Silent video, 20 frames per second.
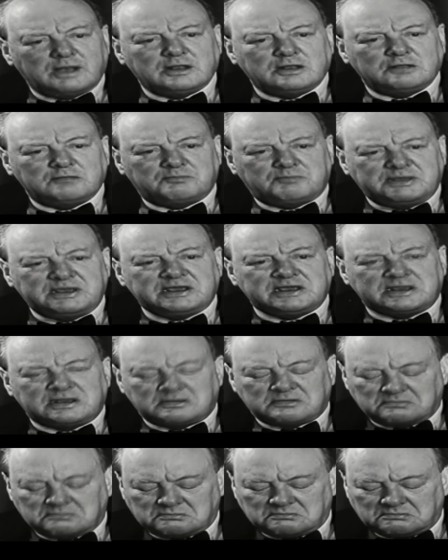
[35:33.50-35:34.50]
entry into the
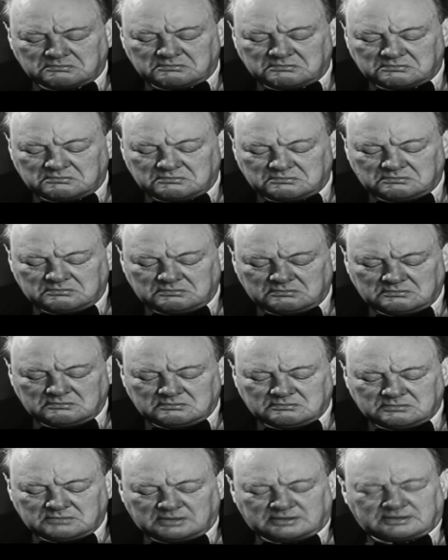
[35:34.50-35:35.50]
war, he
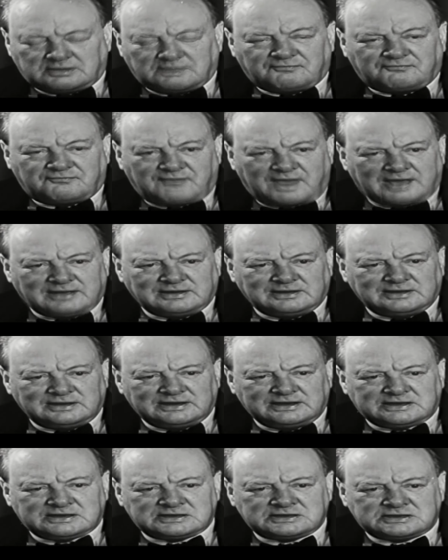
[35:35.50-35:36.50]
responded by
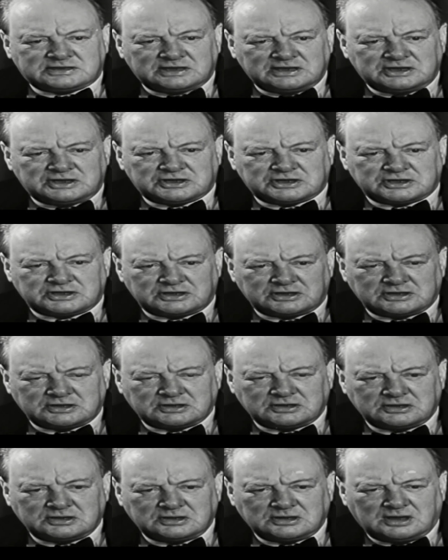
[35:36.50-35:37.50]
saying, The
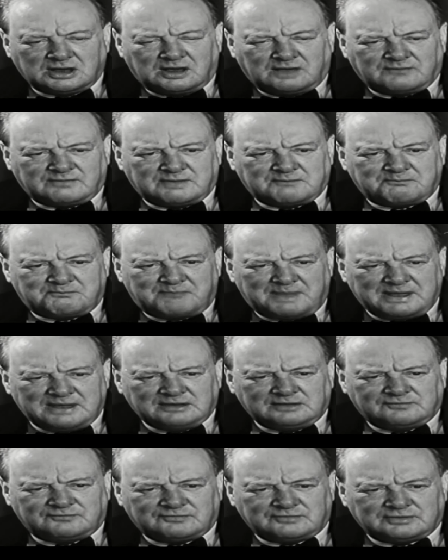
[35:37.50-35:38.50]
hand that held the
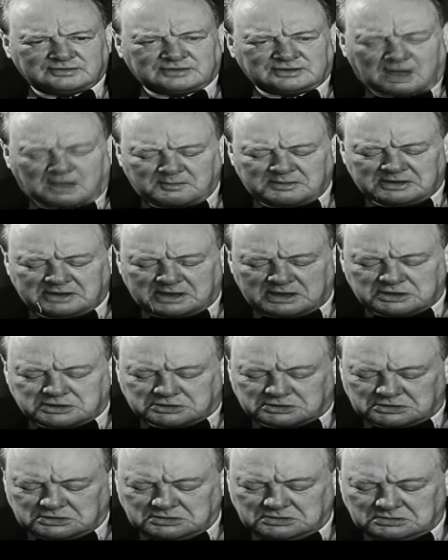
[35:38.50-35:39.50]
dagger stabbed
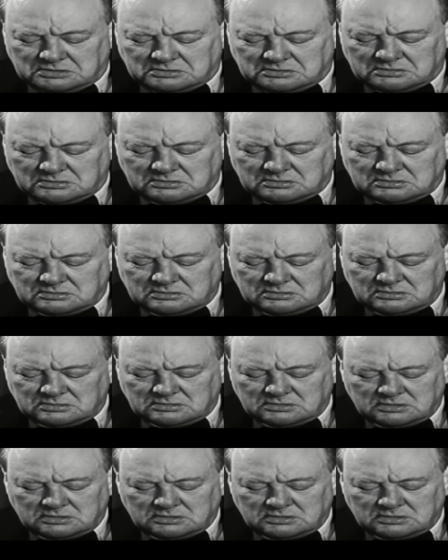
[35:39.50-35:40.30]
its neighbor in the back.